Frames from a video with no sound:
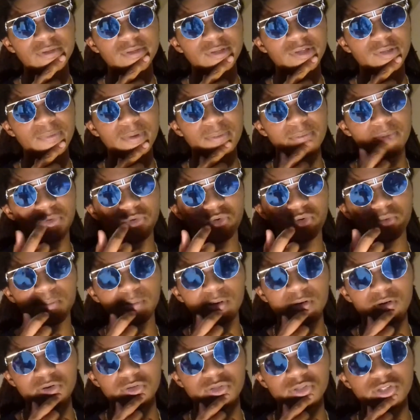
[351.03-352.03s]
little bit more
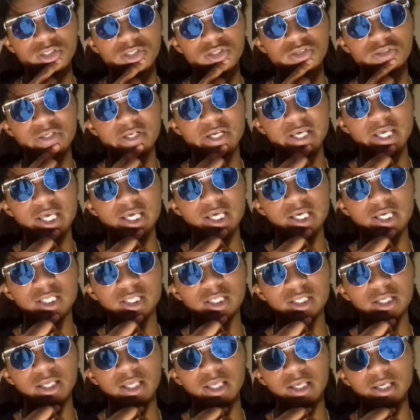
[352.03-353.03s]
Boruto
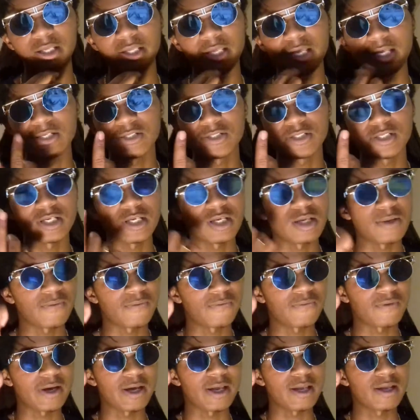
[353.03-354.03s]
and like his team
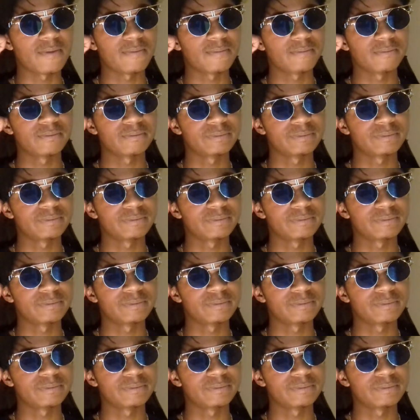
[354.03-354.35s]
fight.